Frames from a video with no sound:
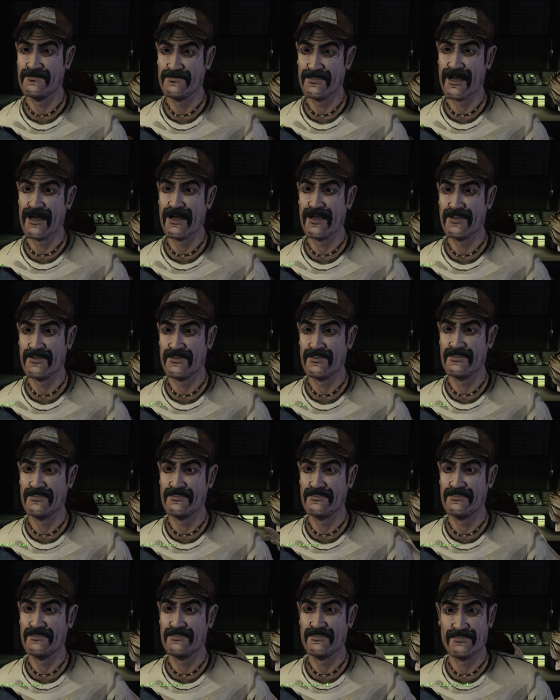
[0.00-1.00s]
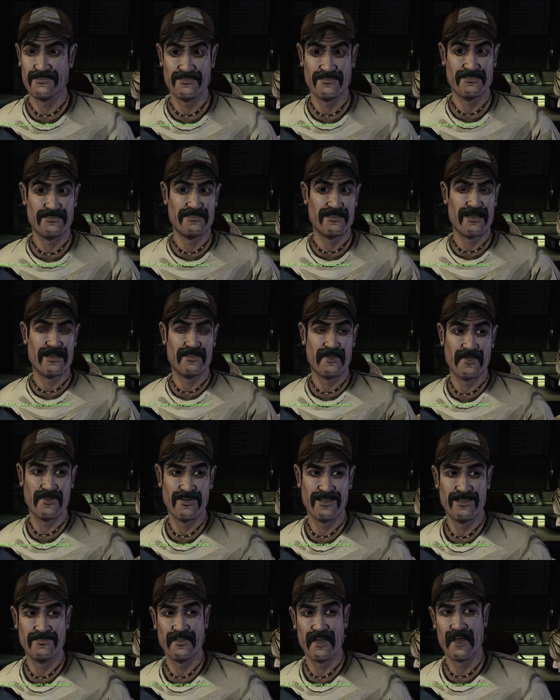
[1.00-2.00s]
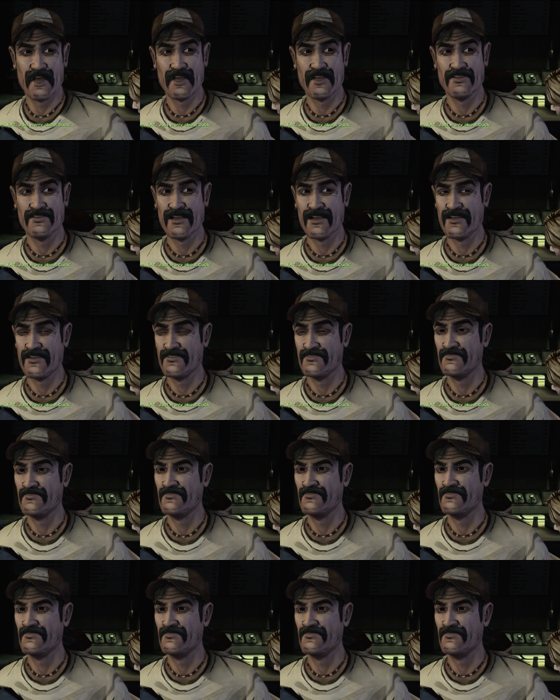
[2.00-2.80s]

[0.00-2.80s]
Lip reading: Kill him, cat. Just worry about Duck.